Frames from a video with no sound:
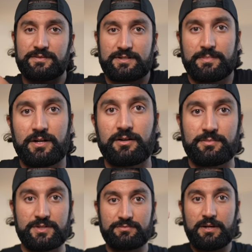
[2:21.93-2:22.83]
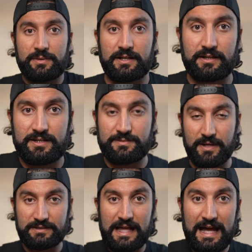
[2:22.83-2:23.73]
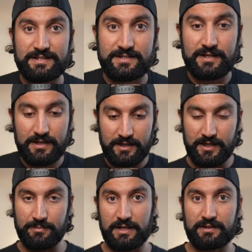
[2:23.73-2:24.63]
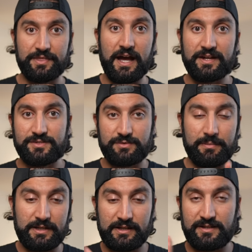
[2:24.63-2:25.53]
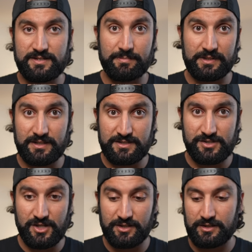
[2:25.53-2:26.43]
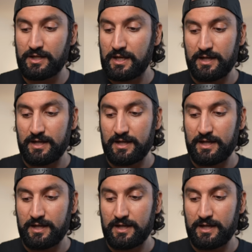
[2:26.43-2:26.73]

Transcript: because my arms are rubbing against my lats and my thighs are rubbing up against each other.